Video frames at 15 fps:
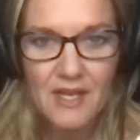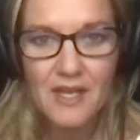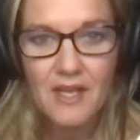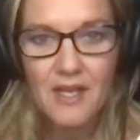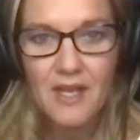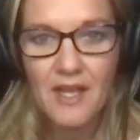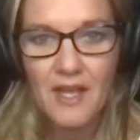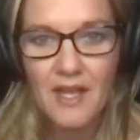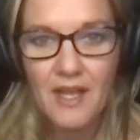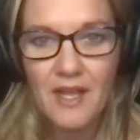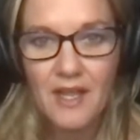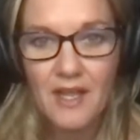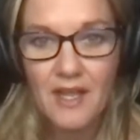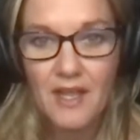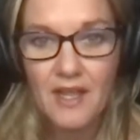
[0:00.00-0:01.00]
uh,
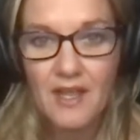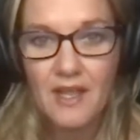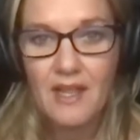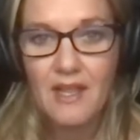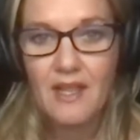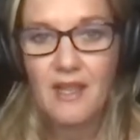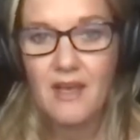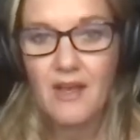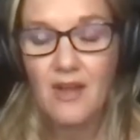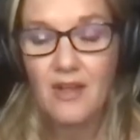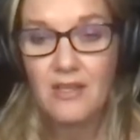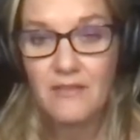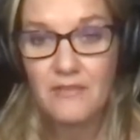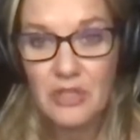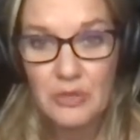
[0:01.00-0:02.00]
all
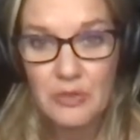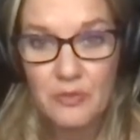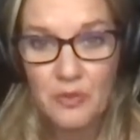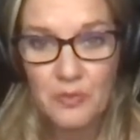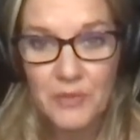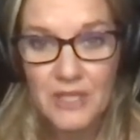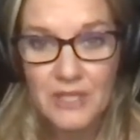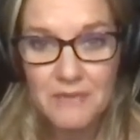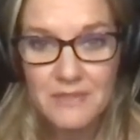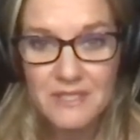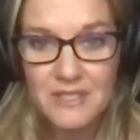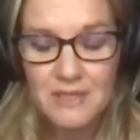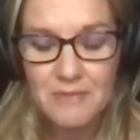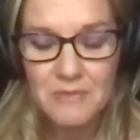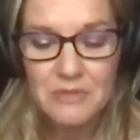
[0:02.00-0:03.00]
of you will be able to
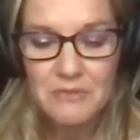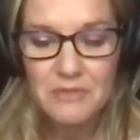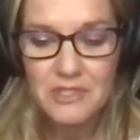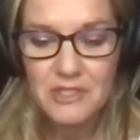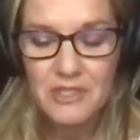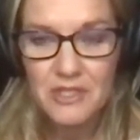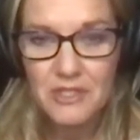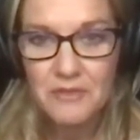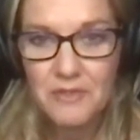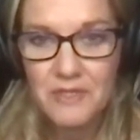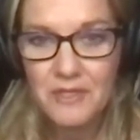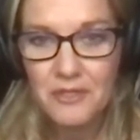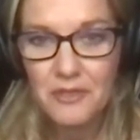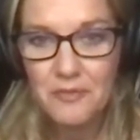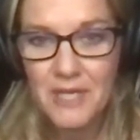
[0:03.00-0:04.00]
come to a show, and I
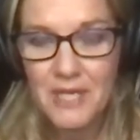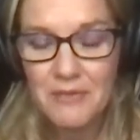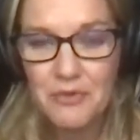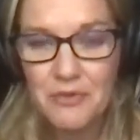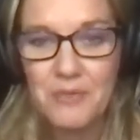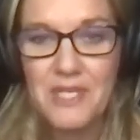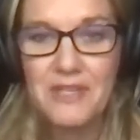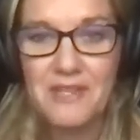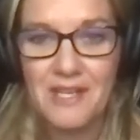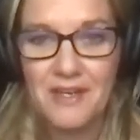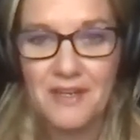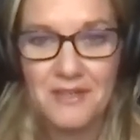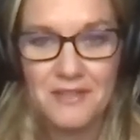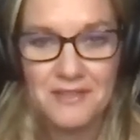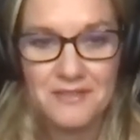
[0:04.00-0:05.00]
hope I will be
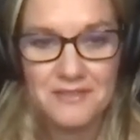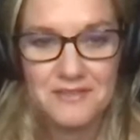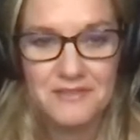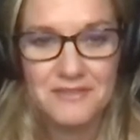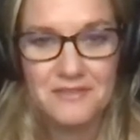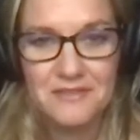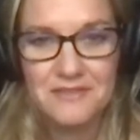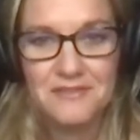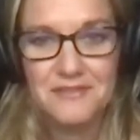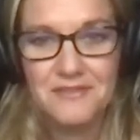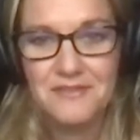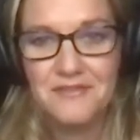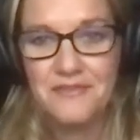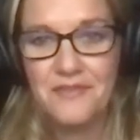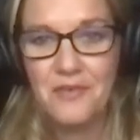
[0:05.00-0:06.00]
there
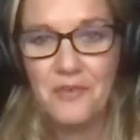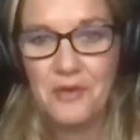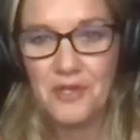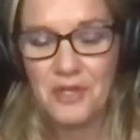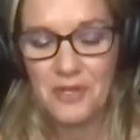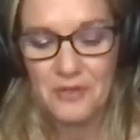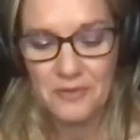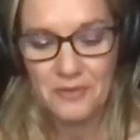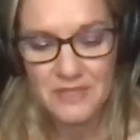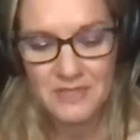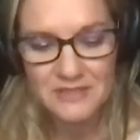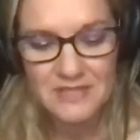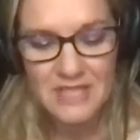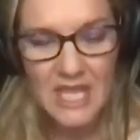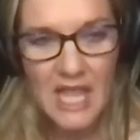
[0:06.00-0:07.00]
for you.
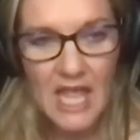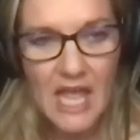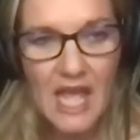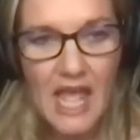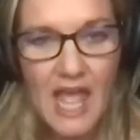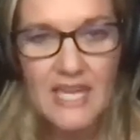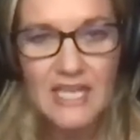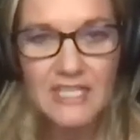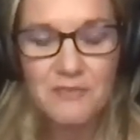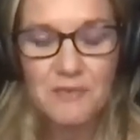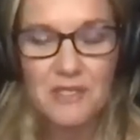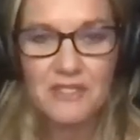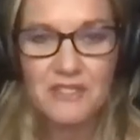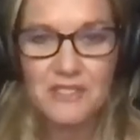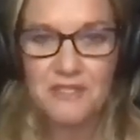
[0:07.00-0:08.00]
I had an
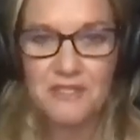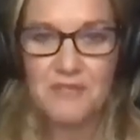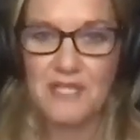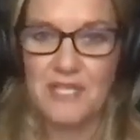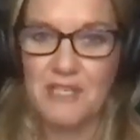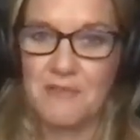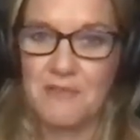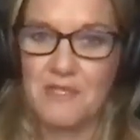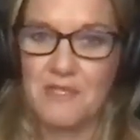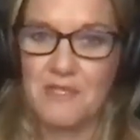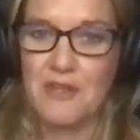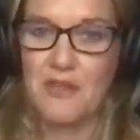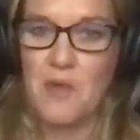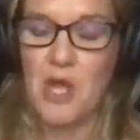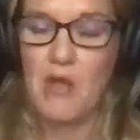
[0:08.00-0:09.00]
experience this week that I'm going to
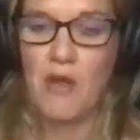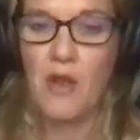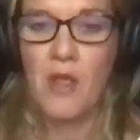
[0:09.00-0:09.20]
talk about.